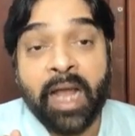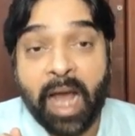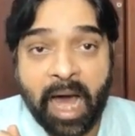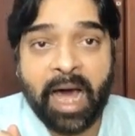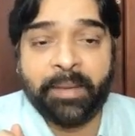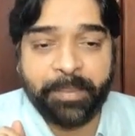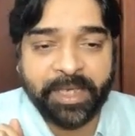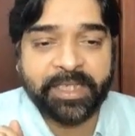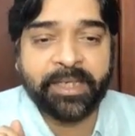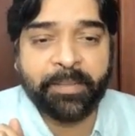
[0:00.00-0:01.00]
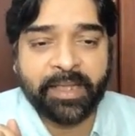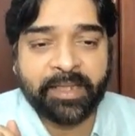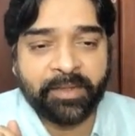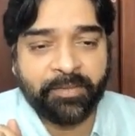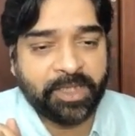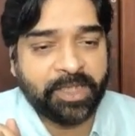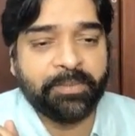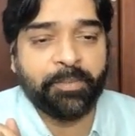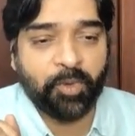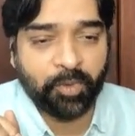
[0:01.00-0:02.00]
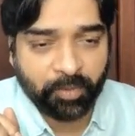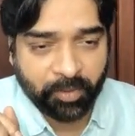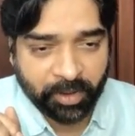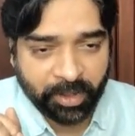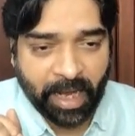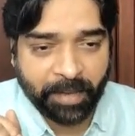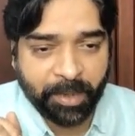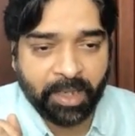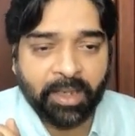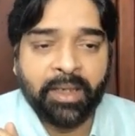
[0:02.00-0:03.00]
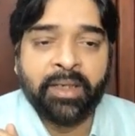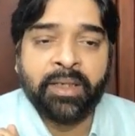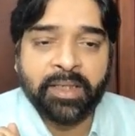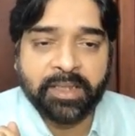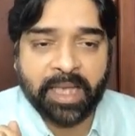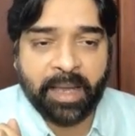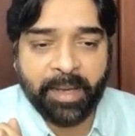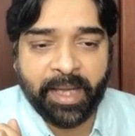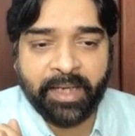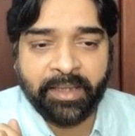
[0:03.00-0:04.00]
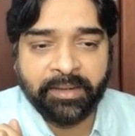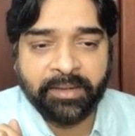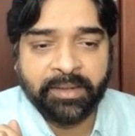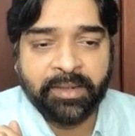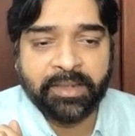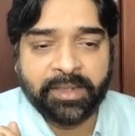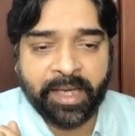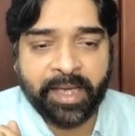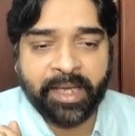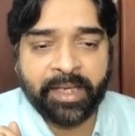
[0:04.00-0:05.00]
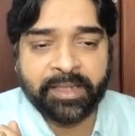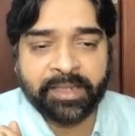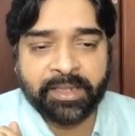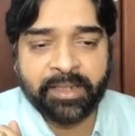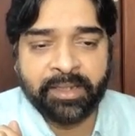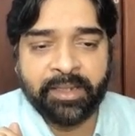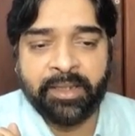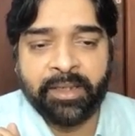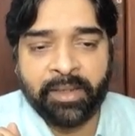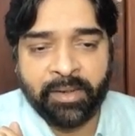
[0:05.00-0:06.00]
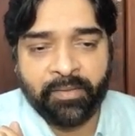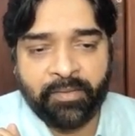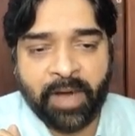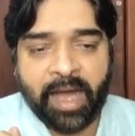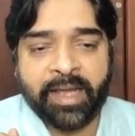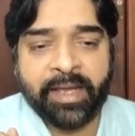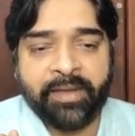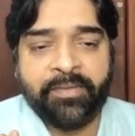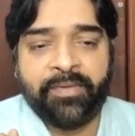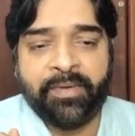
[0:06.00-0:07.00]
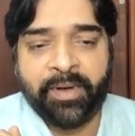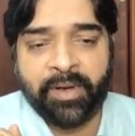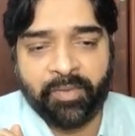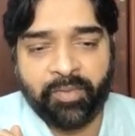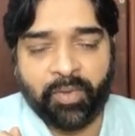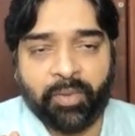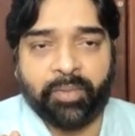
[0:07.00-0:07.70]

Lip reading: Our basic method, which is more reliable, 7, 6, 5, 4.